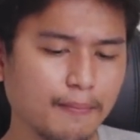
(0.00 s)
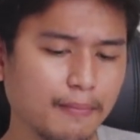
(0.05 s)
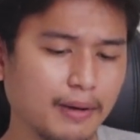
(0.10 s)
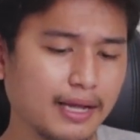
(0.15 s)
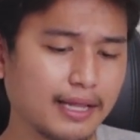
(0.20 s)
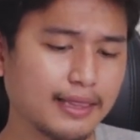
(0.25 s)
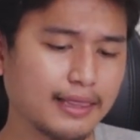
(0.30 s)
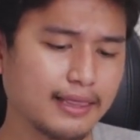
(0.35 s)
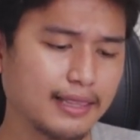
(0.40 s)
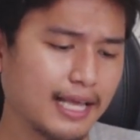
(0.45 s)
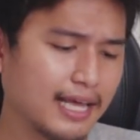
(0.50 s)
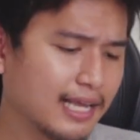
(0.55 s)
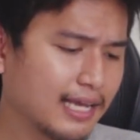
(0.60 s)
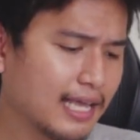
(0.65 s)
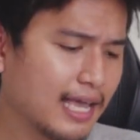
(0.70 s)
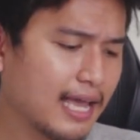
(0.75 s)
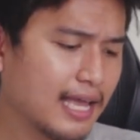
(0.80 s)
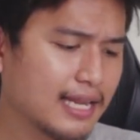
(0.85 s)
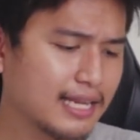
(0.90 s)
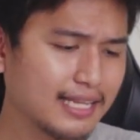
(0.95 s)
But then
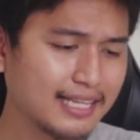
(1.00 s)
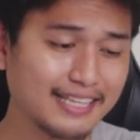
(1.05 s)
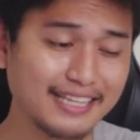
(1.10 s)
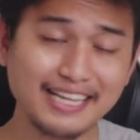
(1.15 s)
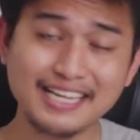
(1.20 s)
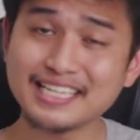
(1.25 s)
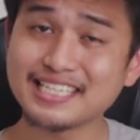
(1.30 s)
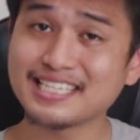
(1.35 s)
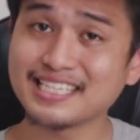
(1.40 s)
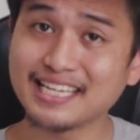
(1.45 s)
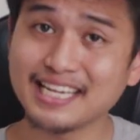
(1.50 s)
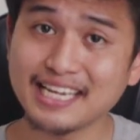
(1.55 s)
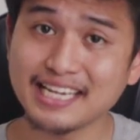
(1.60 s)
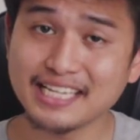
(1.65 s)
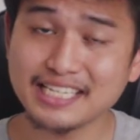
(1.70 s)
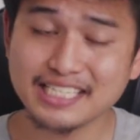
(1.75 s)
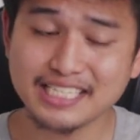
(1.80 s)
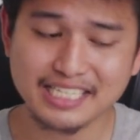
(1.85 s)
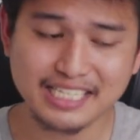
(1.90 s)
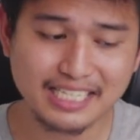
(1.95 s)
again, this
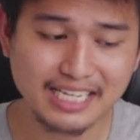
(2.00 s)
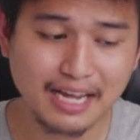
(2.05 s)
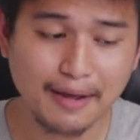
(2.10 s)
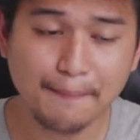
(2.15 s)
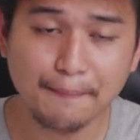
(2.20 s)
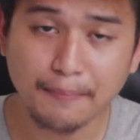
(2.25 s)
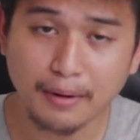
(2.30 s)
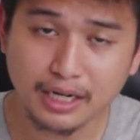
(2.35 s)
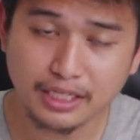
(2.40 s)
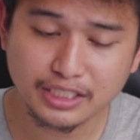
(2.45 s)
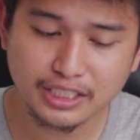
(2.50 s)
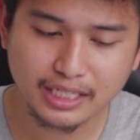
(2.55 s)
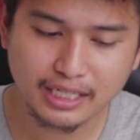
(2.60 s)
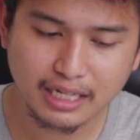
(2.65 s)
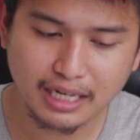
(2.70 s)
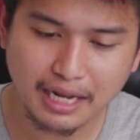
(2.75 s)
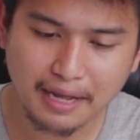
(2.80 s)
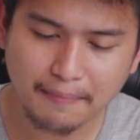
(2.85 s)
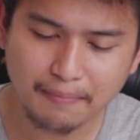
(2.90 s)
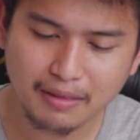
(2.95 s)
is a
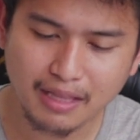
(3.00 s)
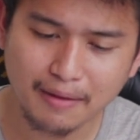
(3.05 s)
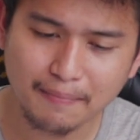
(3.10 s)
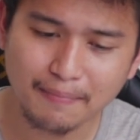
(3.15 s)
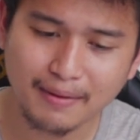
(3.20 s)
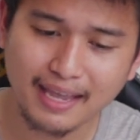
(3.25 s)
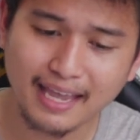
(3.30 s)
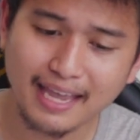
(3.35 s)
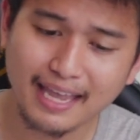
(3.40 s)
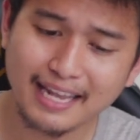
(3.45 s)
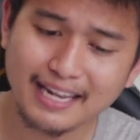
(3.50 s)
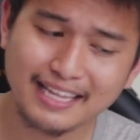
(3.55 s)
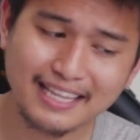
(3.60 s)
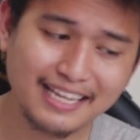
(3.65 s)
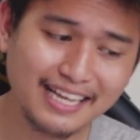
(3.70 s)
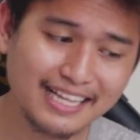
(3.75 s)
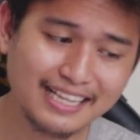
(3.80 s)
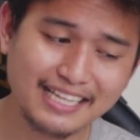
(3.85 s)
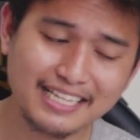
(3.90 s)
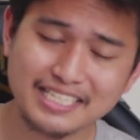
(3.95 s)
budget laptop
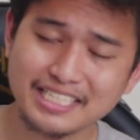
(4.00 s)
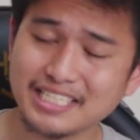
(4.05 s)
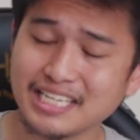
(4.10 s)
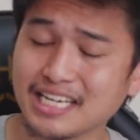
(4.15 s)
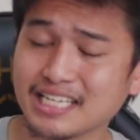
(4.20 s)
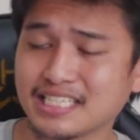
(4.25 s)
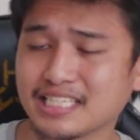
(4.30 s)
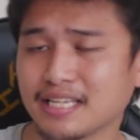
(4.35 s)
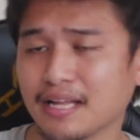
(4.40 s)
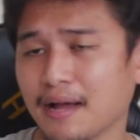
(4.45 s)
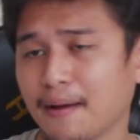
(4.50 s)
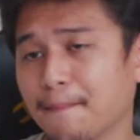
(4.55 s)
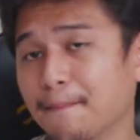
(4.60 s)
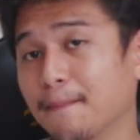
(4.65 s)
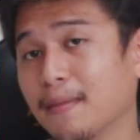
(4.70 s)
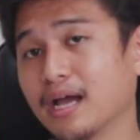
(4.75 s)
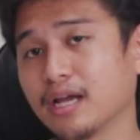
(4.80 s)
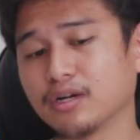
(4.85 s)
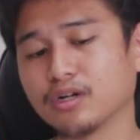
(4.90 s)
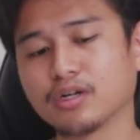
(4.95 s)
and that is just
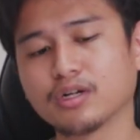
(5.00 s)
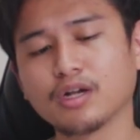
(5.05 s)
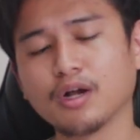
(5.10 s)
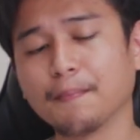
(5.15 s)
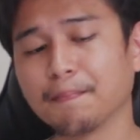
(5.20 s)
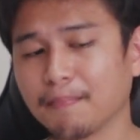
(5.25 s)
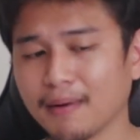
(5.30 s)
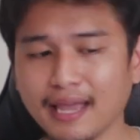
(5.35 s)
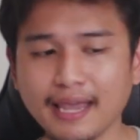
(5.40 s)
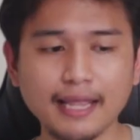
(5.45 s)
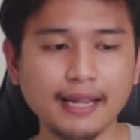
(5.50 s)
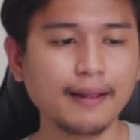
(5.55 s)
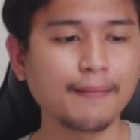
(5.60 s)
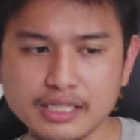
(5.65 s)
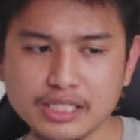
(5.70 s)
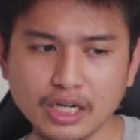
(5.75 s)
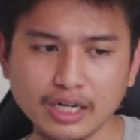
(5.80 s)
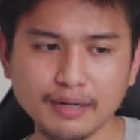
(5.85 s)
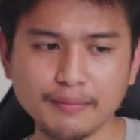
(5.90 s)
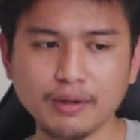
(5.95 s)
minor complaint.
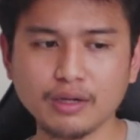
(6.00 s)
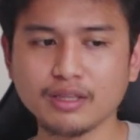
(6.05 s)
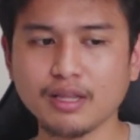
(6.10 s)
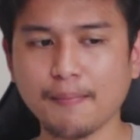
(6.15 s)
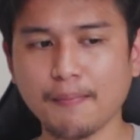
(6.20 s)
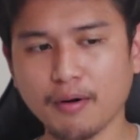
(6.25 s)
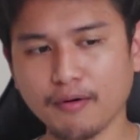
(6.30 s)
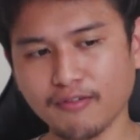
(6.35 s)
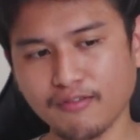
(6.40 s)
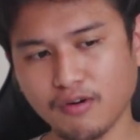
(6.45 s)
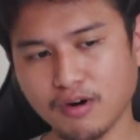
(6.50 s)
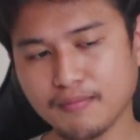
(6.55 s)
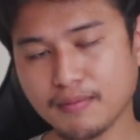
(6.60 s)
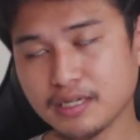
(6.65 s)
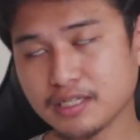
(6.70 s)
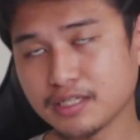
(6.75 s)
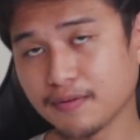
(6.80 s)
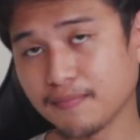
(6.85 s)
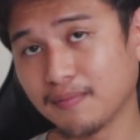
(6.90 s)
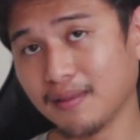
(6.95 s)
Let's talk about the
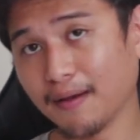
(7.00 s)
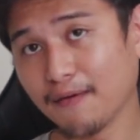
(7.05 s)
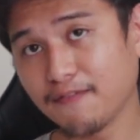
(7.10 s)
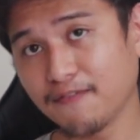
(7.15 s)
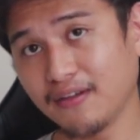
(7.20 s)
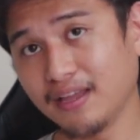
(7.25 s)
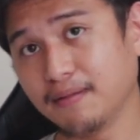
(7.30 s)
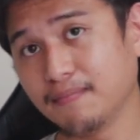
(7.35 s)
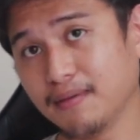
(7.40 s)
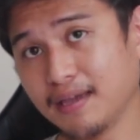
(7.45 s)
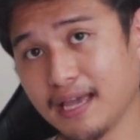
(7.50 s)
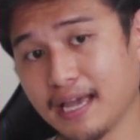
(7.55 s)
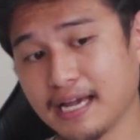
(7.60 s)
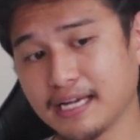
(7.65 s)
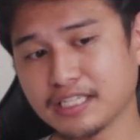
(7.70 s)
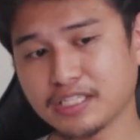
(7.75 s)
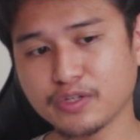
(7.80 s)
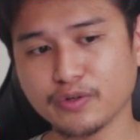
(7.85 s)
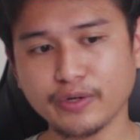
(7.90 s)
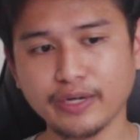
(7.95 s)
performance of the Feed Me
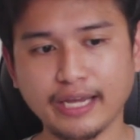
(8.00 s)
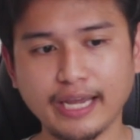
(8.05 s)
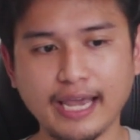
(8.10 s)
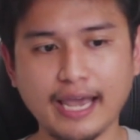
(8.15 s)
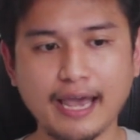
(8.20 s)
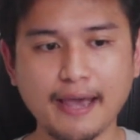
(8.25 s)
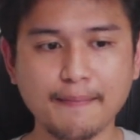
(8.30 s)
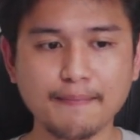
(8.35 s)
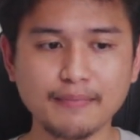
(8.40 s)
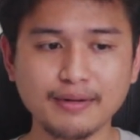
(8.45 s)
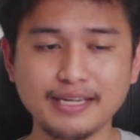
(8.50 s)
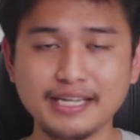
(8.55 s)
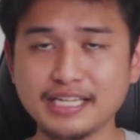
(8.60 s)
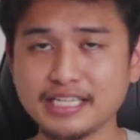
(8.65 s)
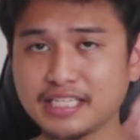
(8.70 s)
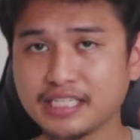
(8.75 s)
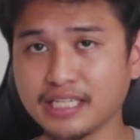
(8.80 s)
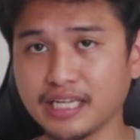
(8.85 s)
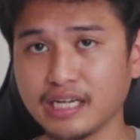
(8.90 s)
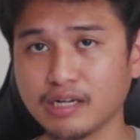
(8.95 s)
S3M.
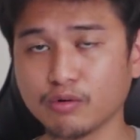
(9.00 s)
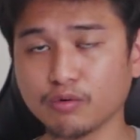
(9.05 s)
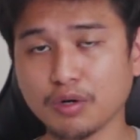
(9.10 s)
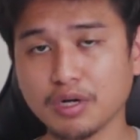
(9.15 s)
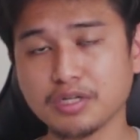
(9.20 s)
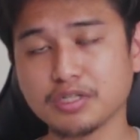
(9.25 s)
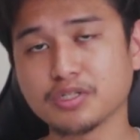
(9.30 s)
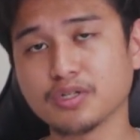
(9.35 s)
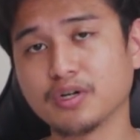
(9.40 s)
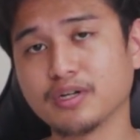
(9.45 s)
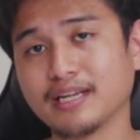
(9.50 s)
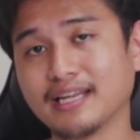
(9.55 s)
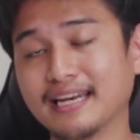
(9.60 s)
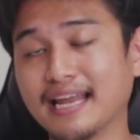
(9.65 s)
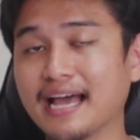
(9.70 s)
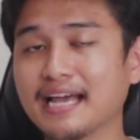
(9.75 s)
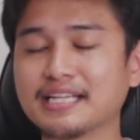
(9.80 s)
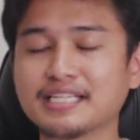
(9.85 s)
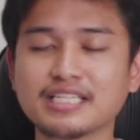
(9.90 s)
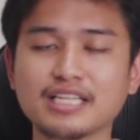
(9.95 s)
This thing runs on an
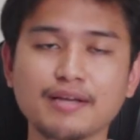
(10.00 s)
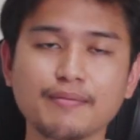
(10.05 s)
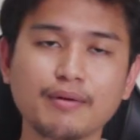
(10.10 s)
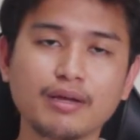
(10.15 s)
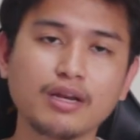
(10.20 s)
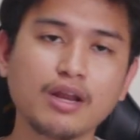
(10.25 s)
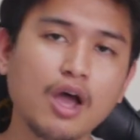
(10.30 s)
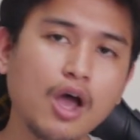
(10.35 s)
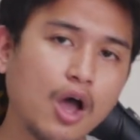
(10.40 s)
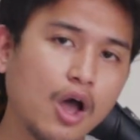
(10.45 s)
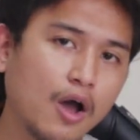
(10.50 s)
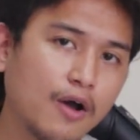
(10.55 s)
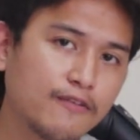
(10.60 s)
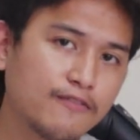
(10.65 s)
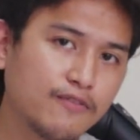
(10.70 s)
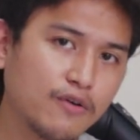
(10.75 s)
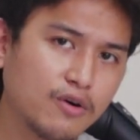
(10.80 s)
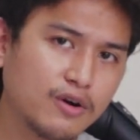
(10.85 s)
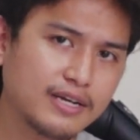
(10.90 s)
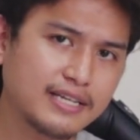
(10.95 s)
i7
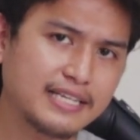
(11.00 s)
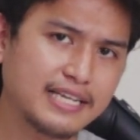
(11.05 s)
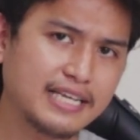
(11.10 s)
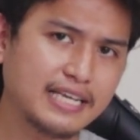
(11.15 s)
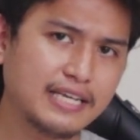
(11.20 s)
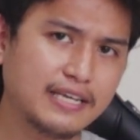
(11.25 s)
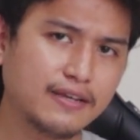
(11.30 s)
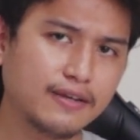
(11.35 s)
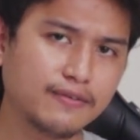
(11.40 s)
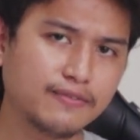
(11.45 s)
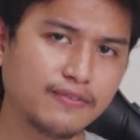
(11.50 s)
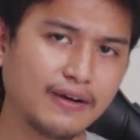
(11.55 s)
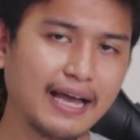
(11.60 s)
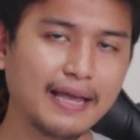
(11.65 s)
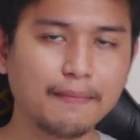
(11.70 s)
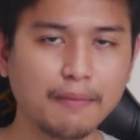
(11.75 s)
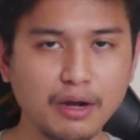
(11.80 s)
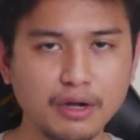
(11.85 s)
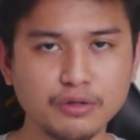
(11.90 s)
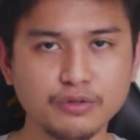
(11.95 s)

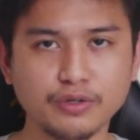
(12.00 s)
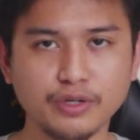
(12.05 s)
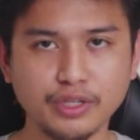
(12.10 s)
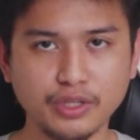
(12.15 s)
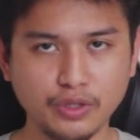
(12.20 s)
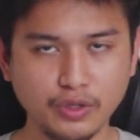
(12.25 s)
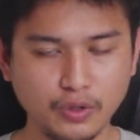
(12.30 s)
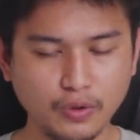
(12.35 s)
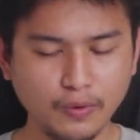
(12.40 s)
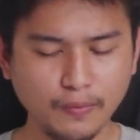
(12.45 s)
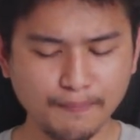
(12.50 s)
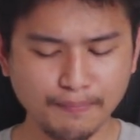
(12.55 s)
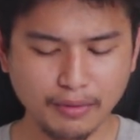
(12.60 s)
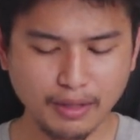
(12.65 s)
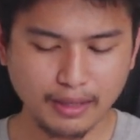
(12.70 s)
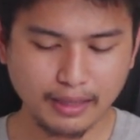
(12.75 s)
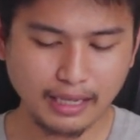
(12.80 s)
4500U.